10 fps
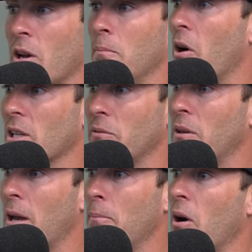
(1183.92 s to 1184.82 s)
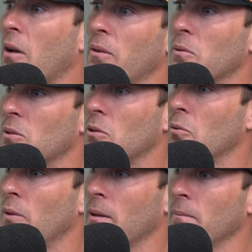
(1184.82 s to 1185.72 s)
bikes every day. Bike fit was a cool
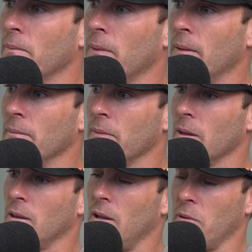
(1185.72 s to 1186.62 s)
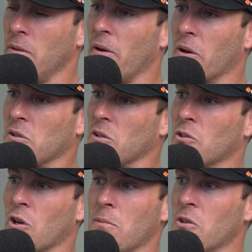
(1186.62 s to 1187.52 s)
thing. Didn't really focus on
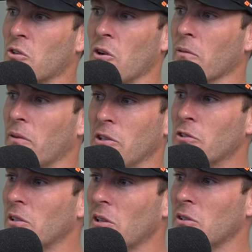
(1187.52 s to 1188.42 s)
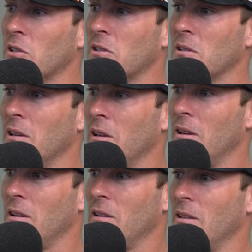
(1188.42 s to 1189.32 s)
trying to be strong for injuries. I was just
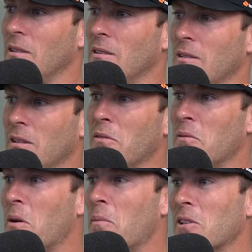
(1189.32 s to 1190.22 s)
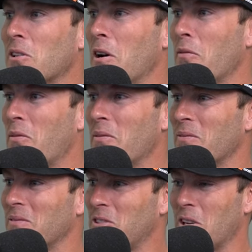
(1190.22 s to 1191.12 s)
living my best life,
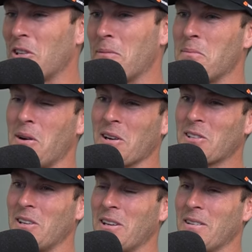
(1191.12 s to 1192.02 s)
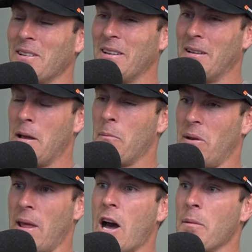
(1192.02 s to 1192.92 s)
jumping bikes, But
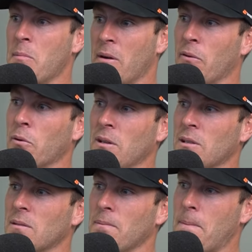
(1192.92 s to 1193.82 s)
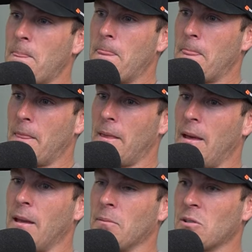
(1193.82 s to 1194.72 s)
now I'm in my 40s
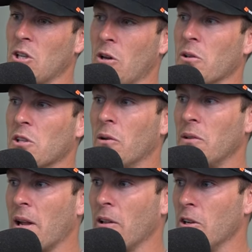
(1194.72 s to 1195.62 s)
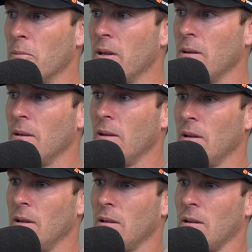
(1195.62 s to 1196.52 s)
and I'm slowing down a little bit.
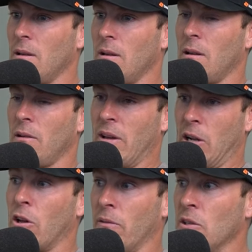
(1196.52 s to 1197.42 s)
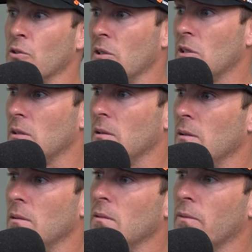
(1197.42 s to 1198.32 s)
I've had a lot of injuries
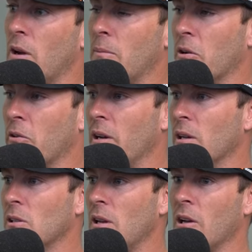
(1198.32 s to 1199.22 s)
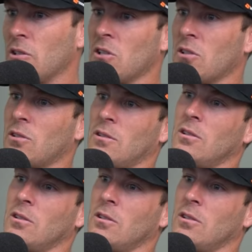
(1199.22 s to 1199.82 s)
throughout my career. So now it's just